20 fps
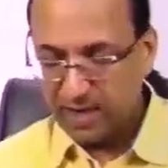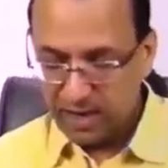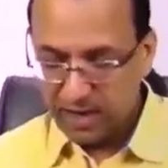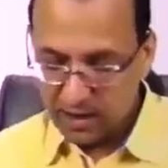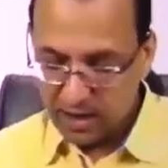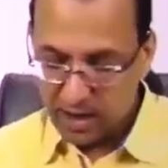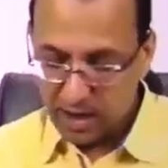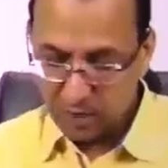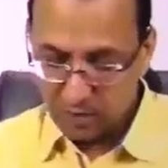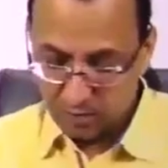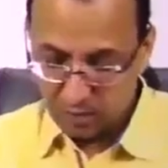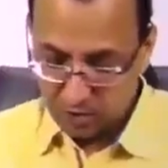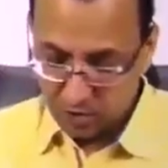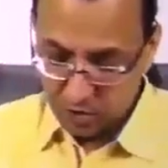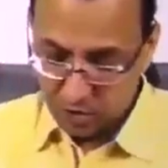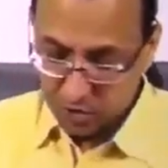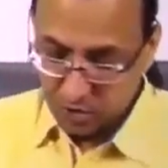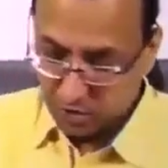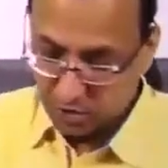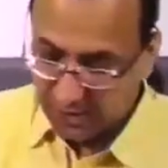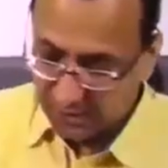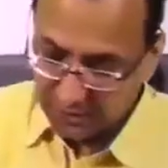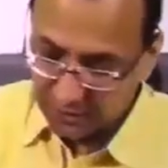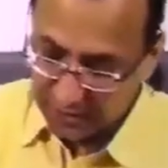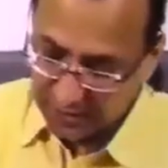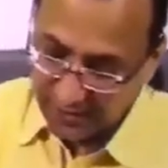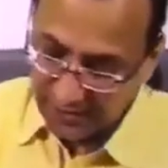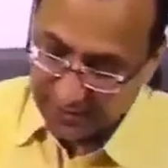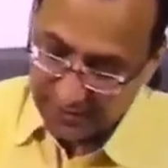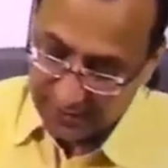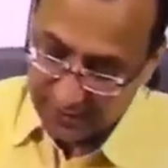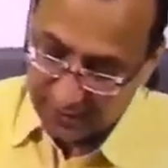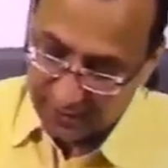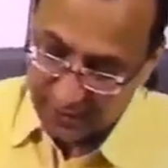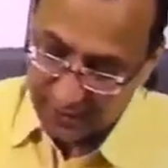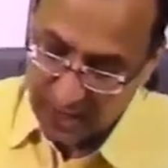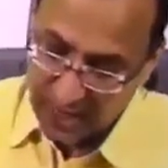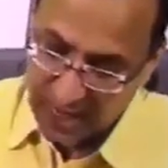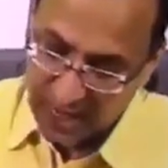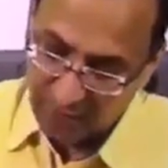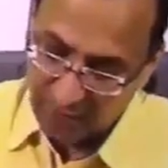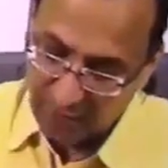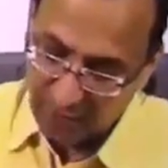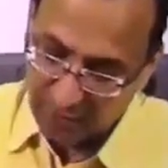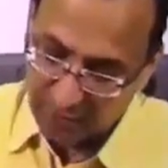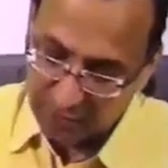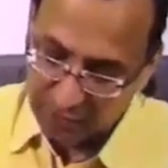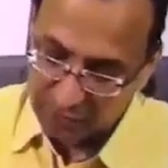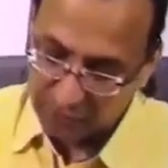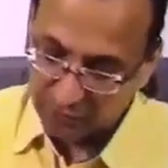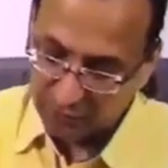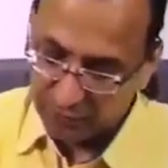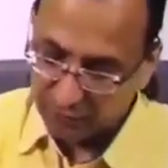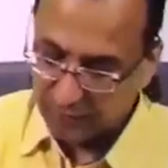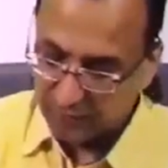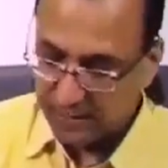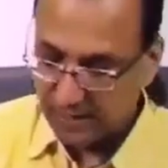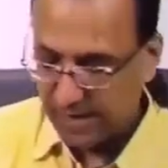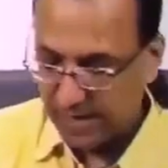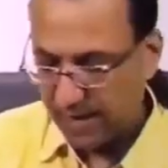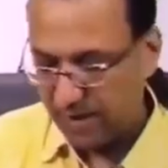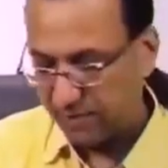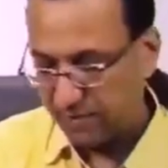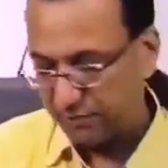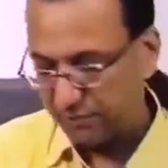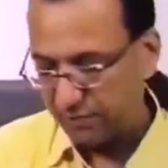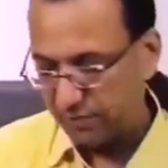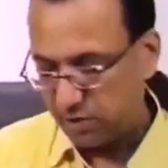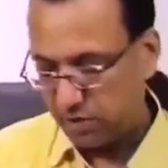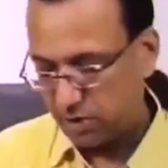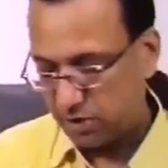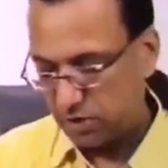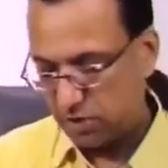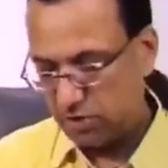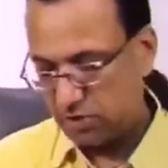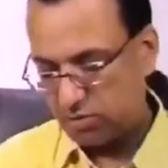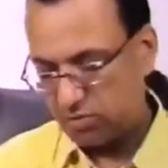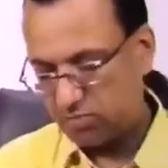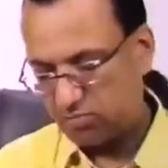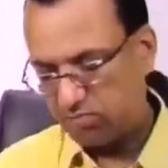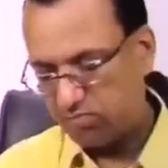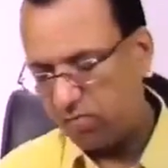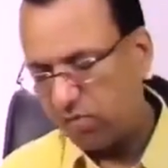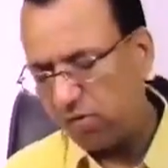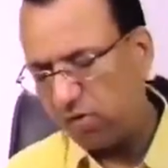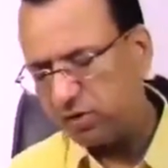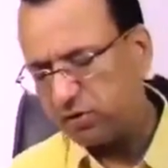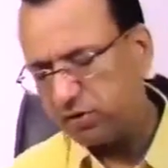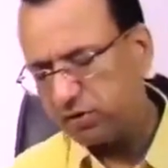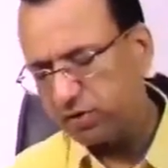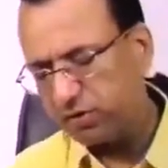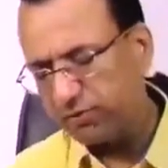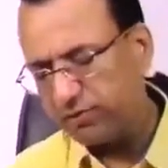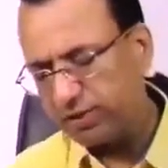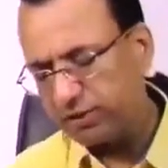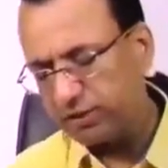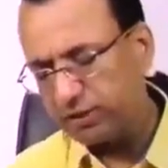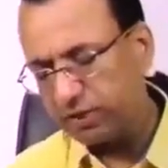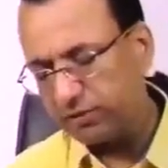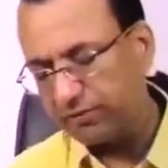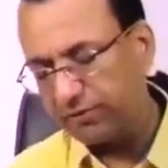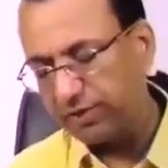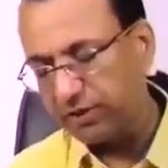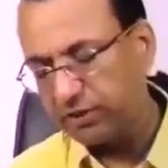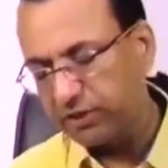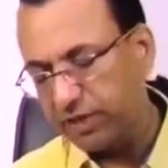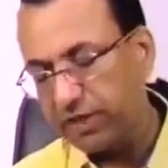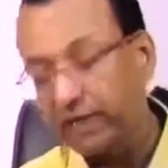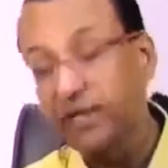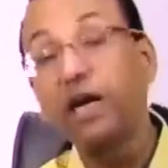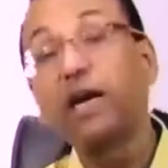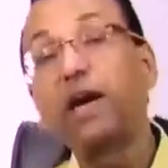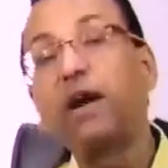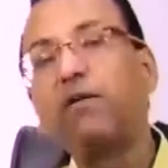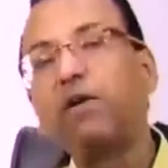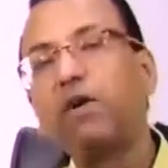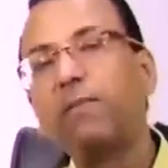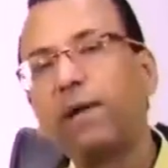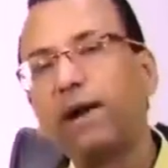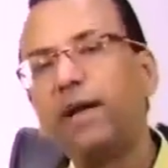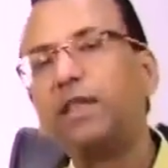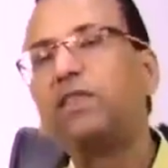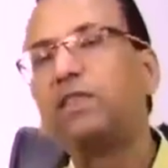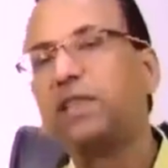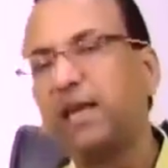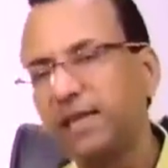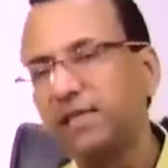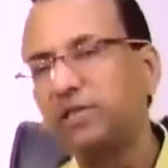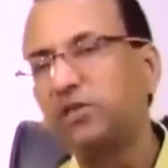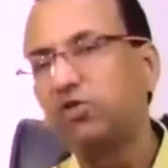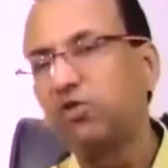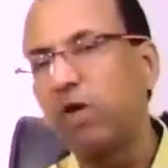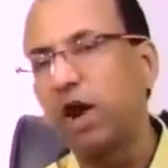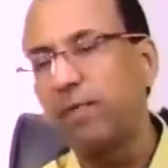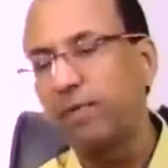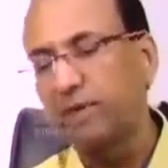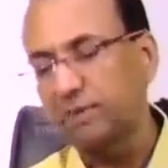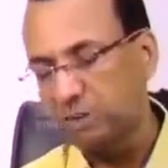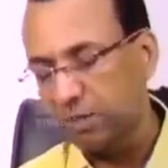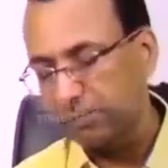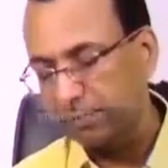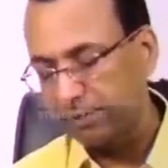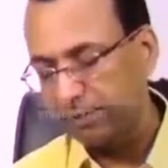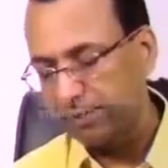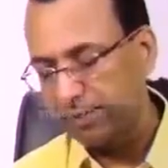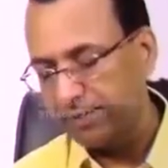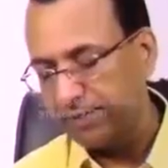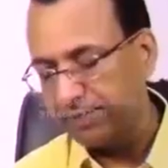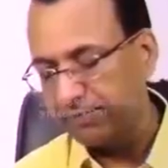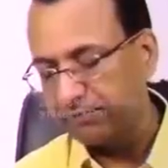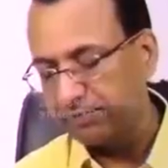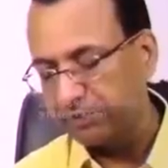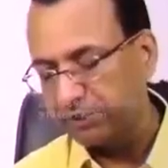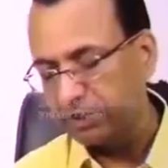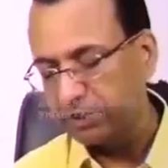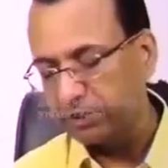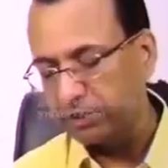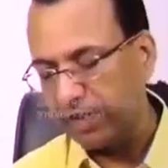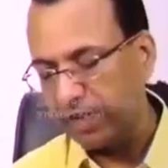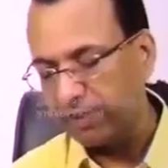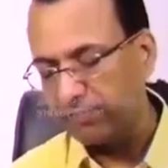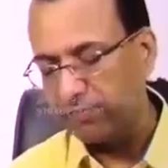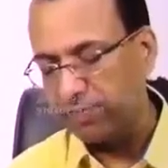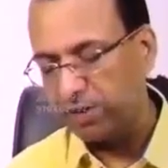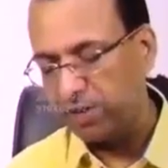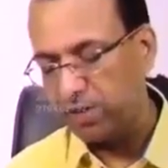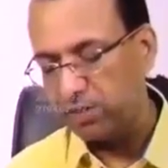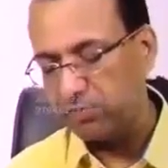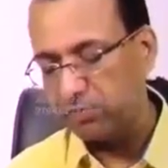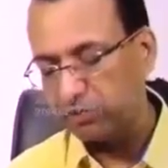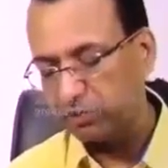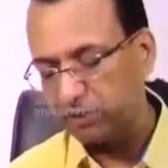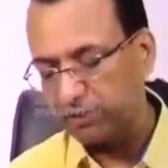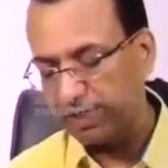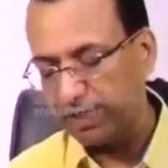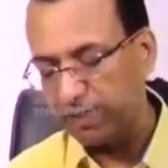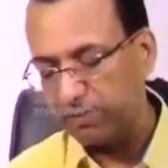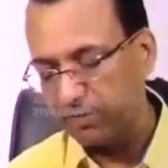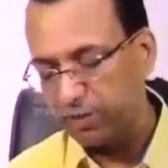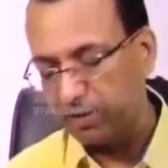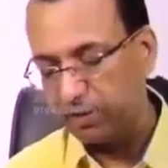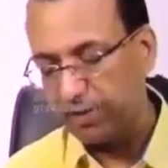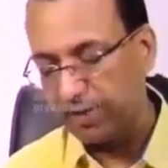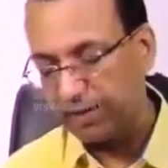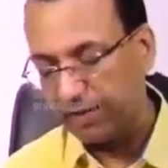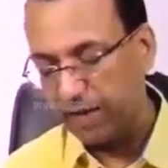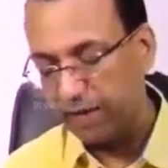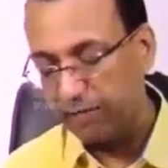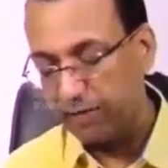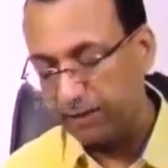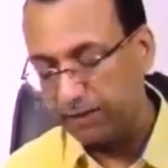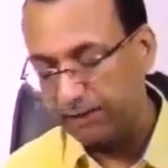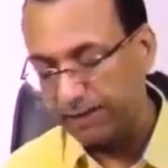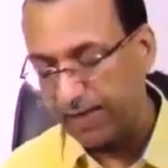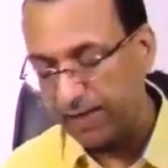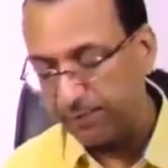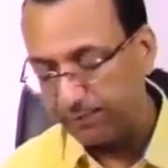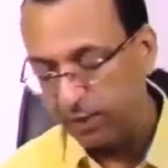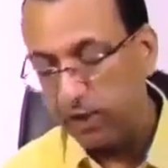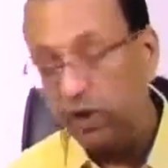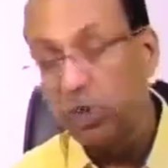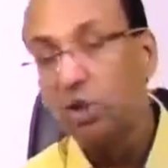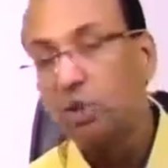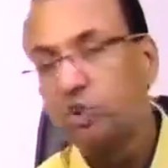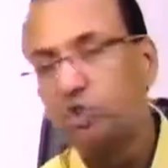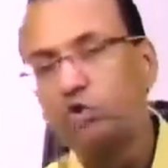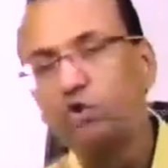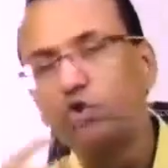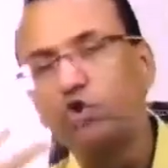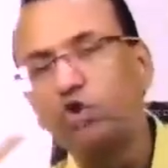Now, this is the alveolus, which will have most of the surface area covered by thin squamous epithelium, which is type 1 pneumocyte, but there can be type 2